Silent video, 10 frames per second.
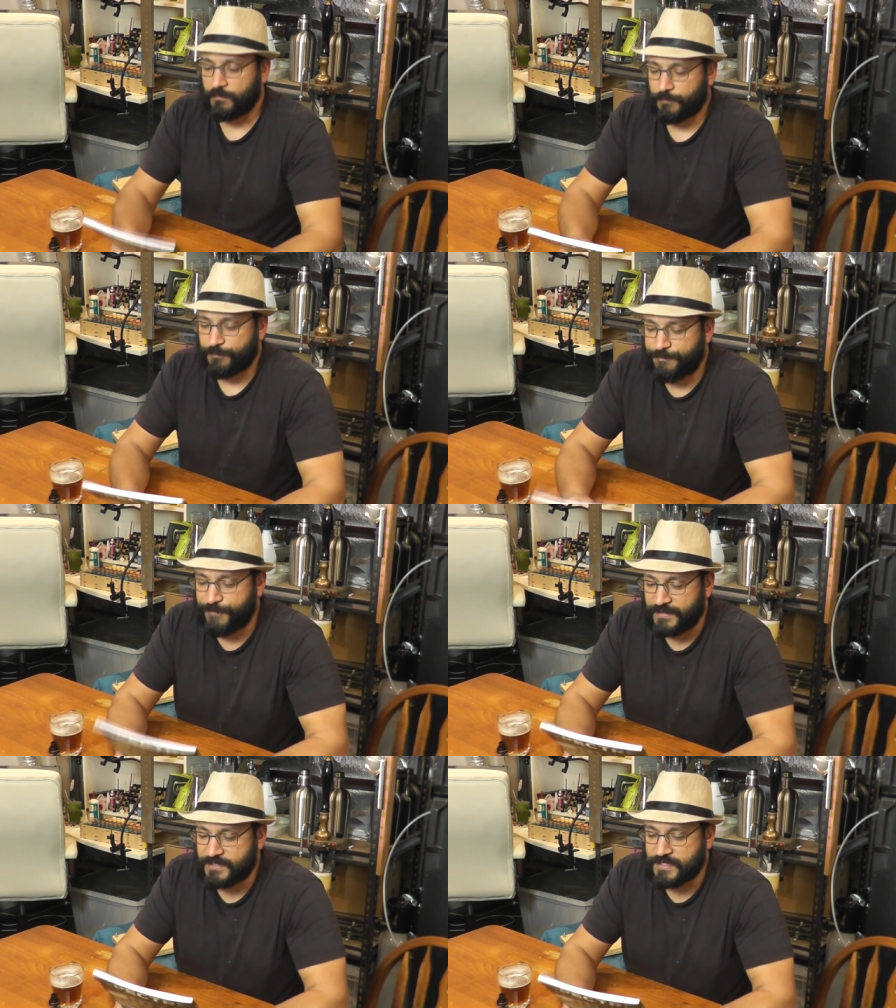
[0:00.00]

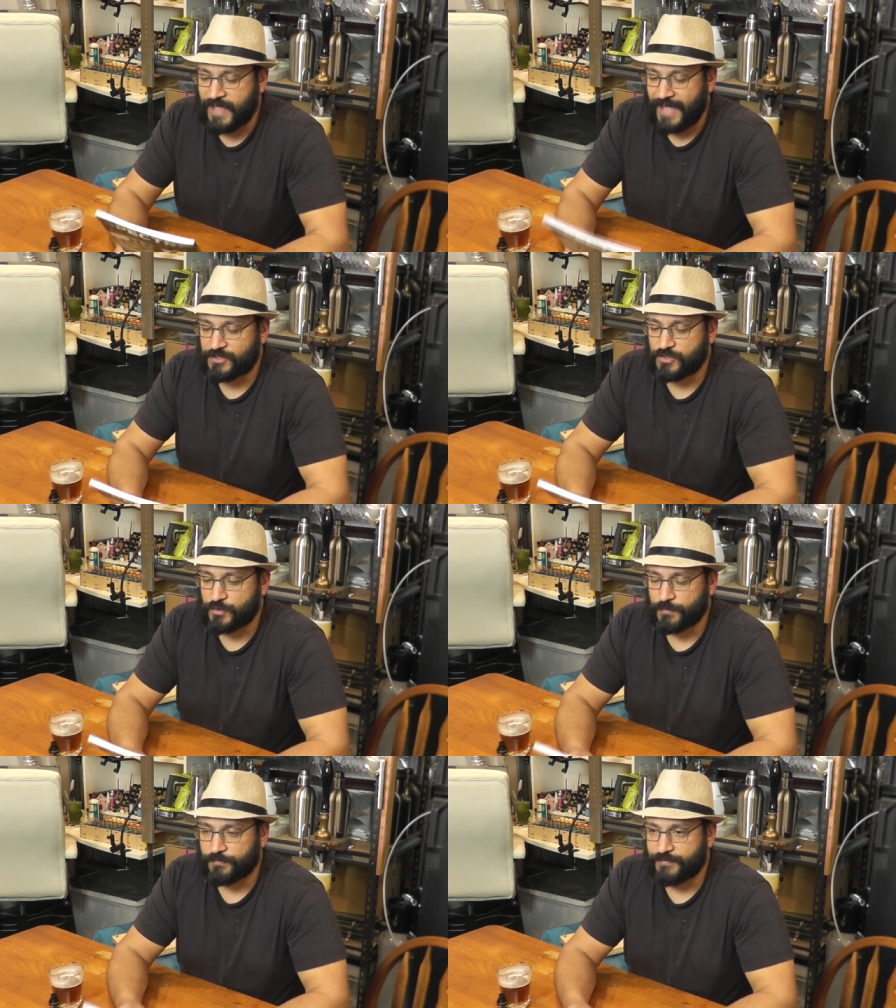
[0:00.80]
fits that
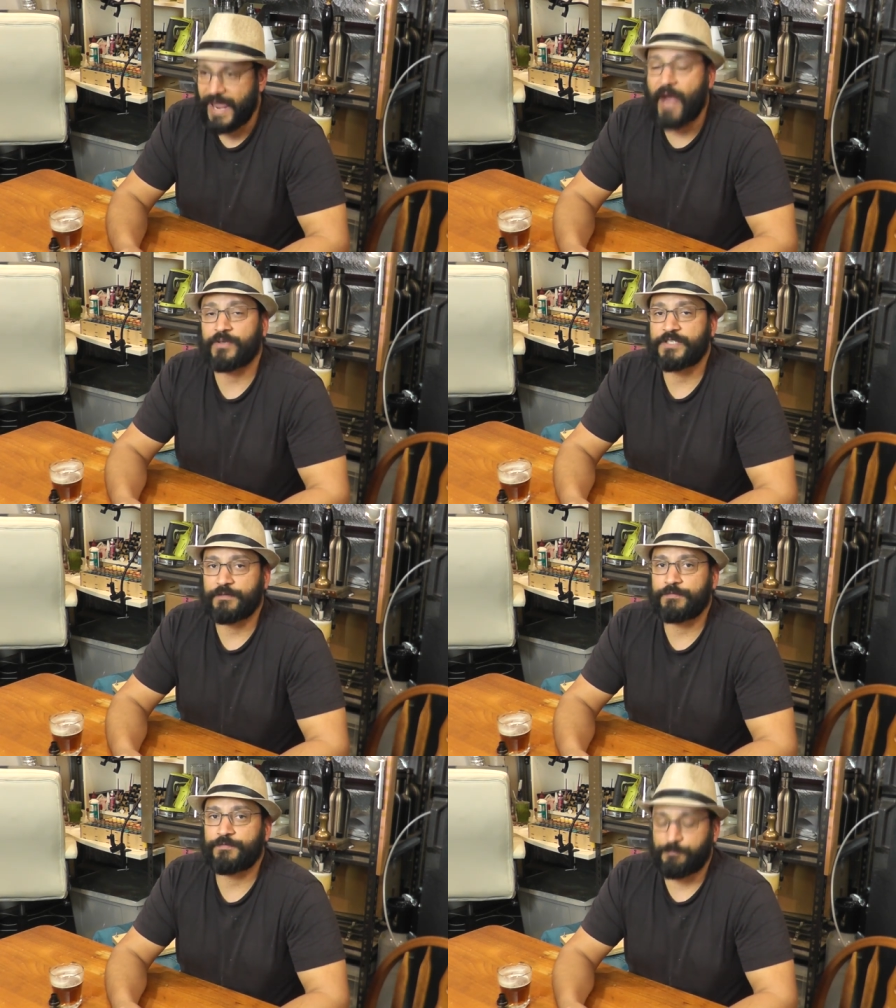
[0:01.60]
sort of
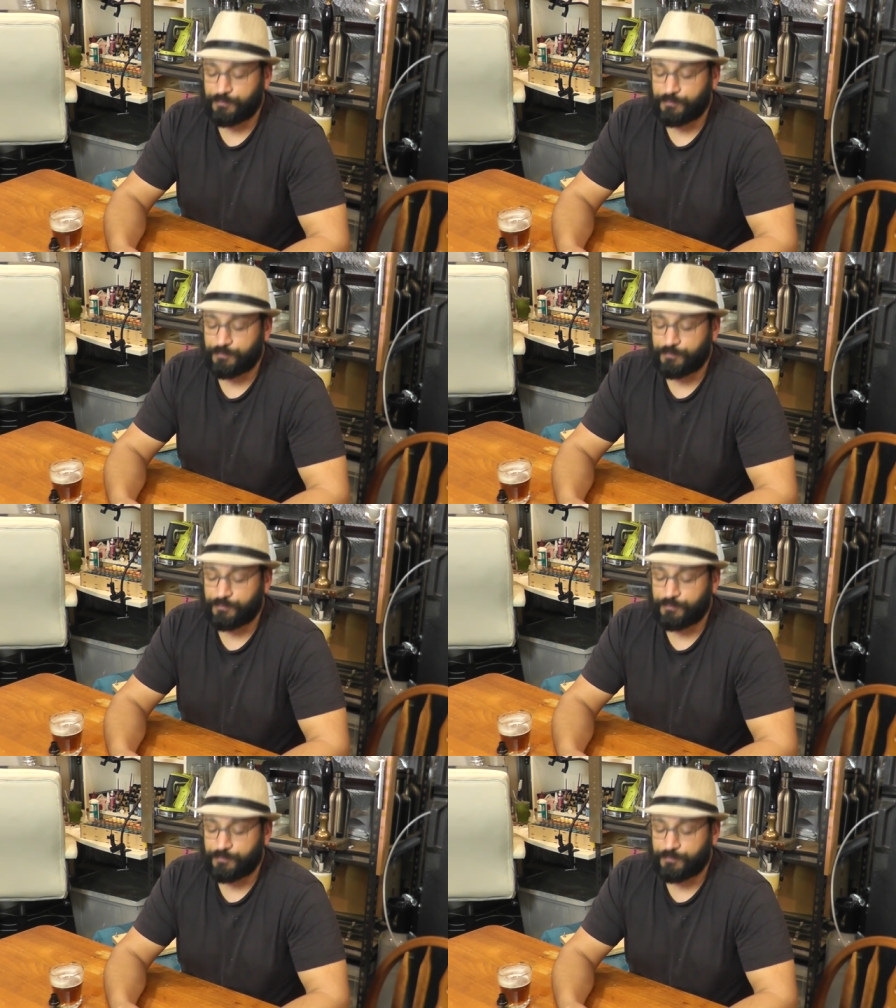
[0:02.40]
narrative.